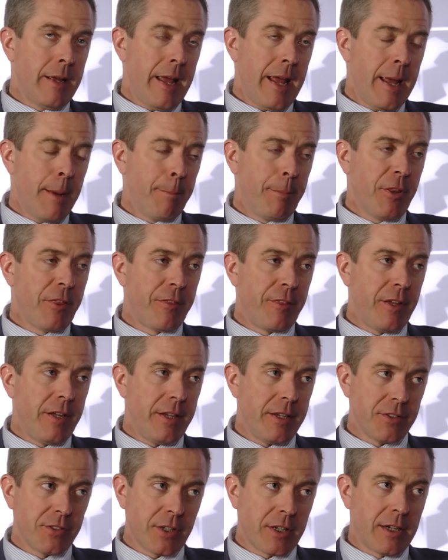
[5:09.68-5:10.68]

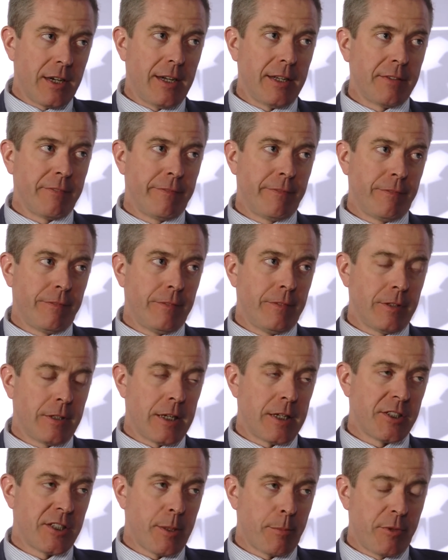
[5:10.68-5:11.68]
empathy is a
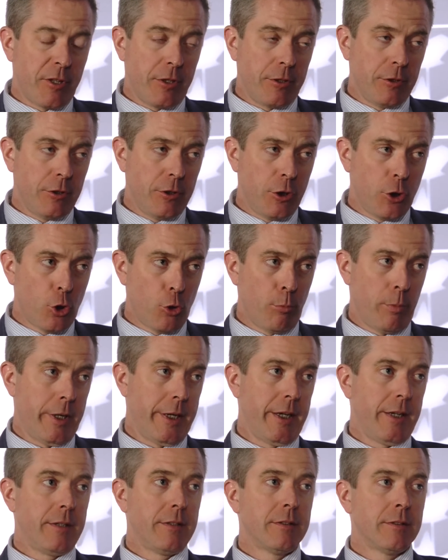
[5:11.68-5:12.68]
concept that
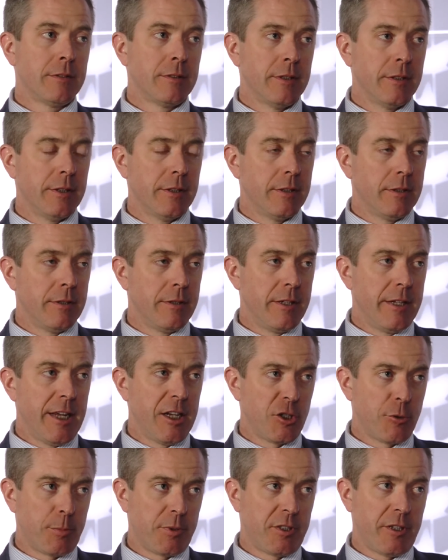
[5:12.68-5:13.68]
nobody in the
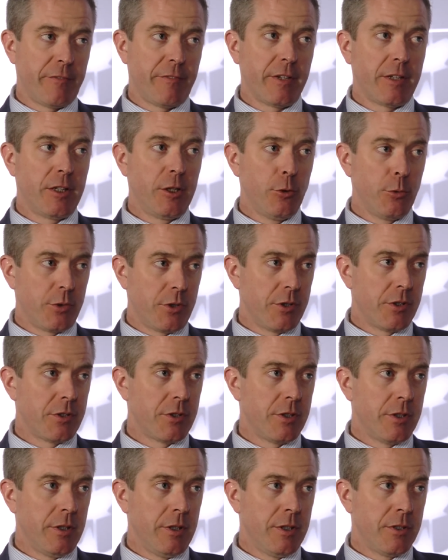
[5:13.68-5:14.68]
Asia-Pacific
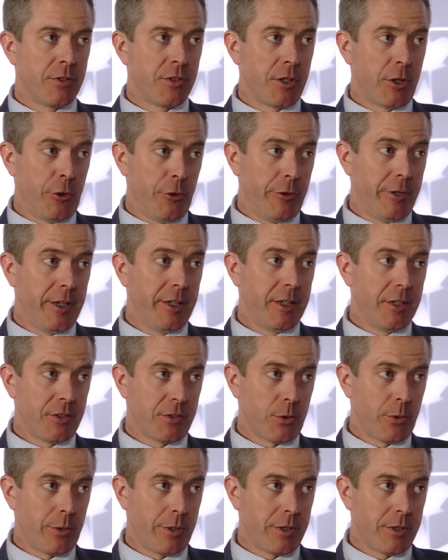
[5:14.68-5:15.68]
uses in security
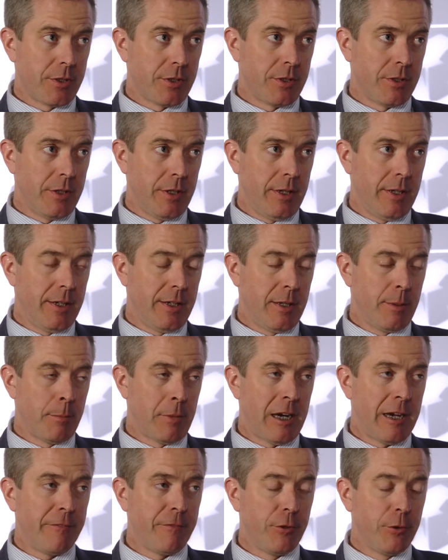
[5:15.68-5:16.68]
discourse. And in
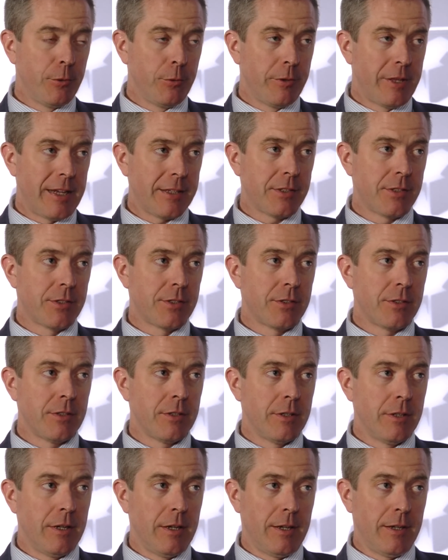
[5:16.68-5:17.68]
my view, that's
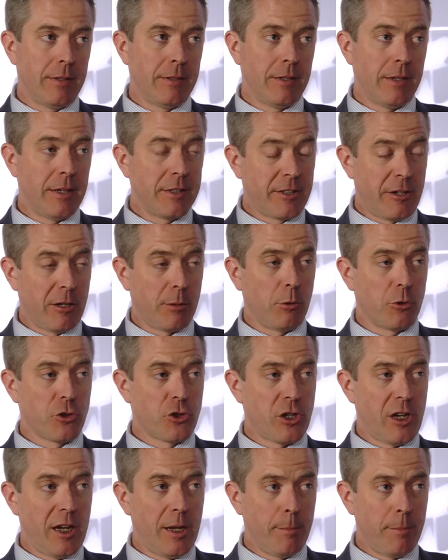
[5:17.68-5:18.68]
a terrible
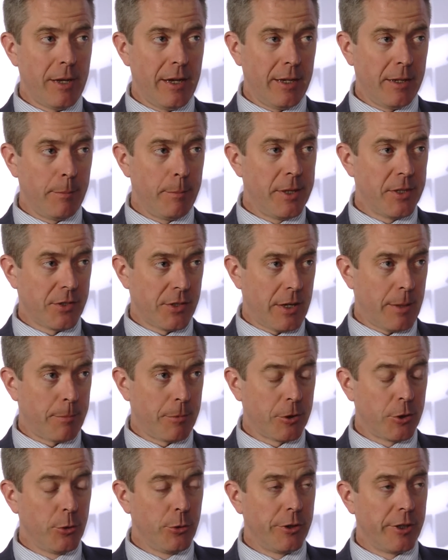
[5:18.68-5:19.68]
shame and a missed
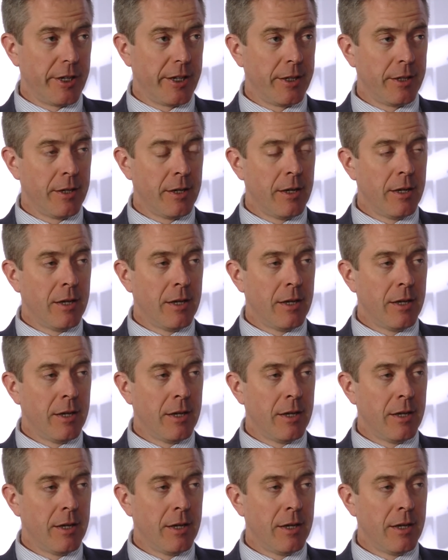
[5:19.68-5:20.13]
opportunity